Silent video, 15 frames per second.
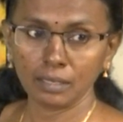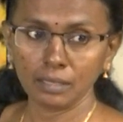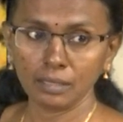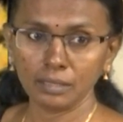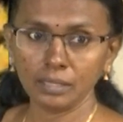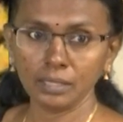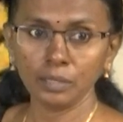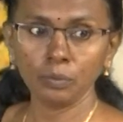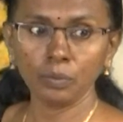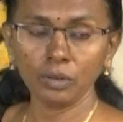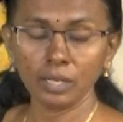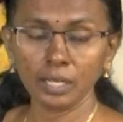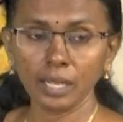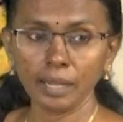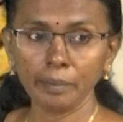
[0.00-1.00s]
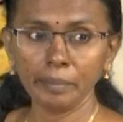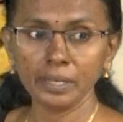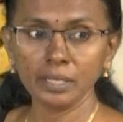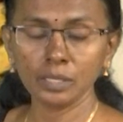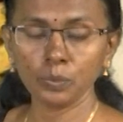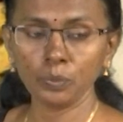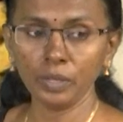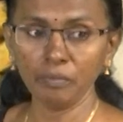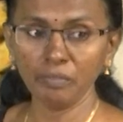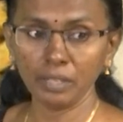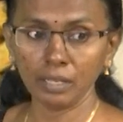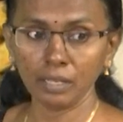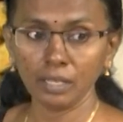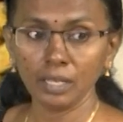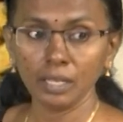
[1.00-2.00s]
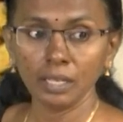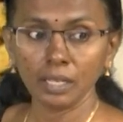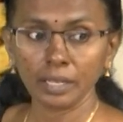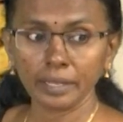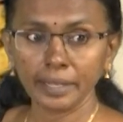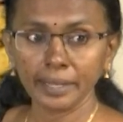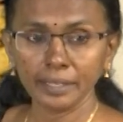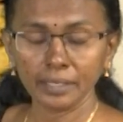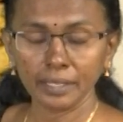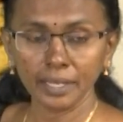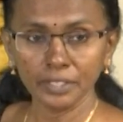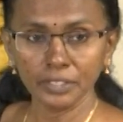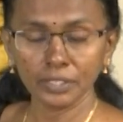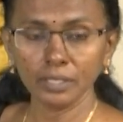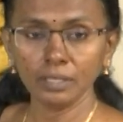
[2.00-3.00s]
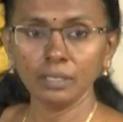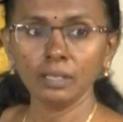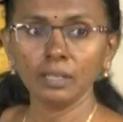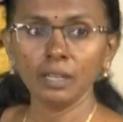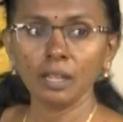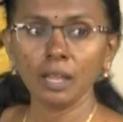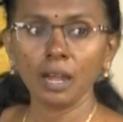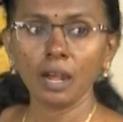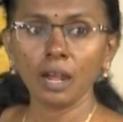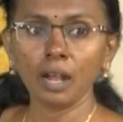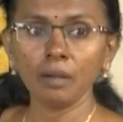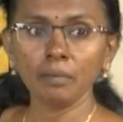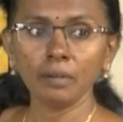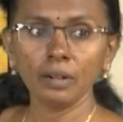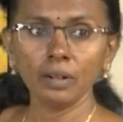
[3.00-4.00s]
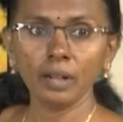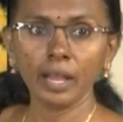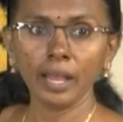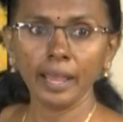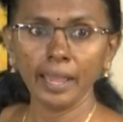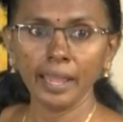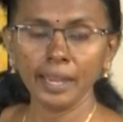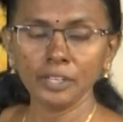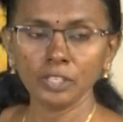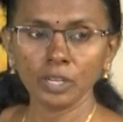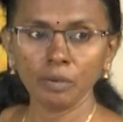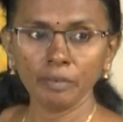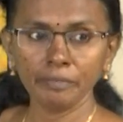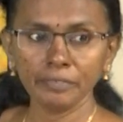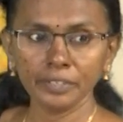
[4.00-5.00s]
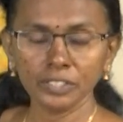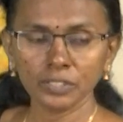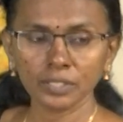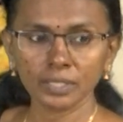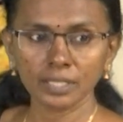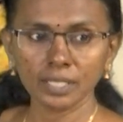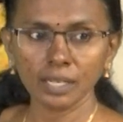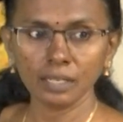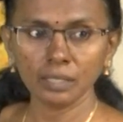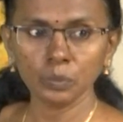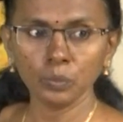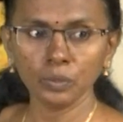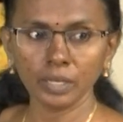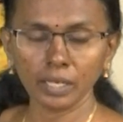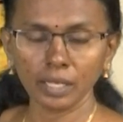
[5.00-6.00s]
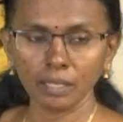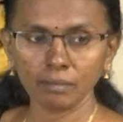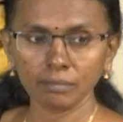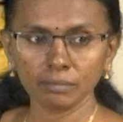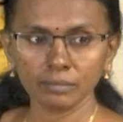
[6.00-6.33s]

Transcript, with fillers: See what happens when we get tension, our hands, our fists start working.